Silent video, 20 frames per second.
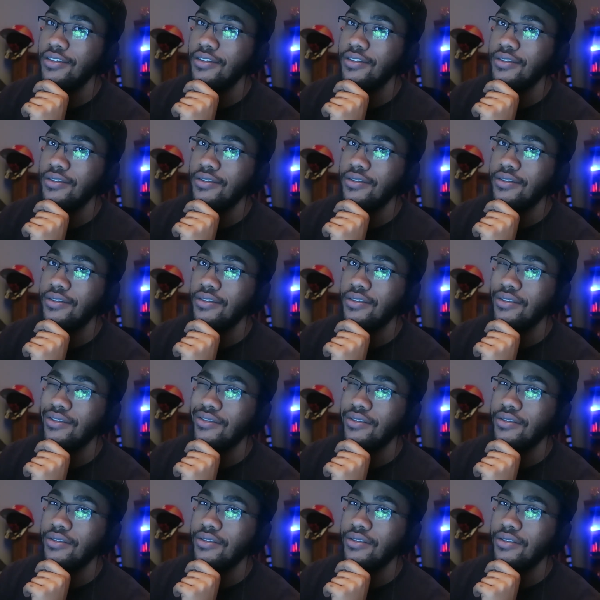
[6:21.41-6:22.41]

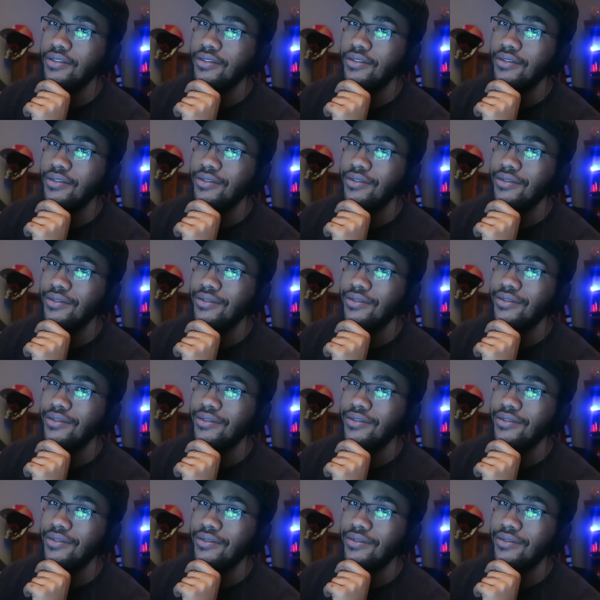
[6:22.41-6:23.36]
Nobody speaks.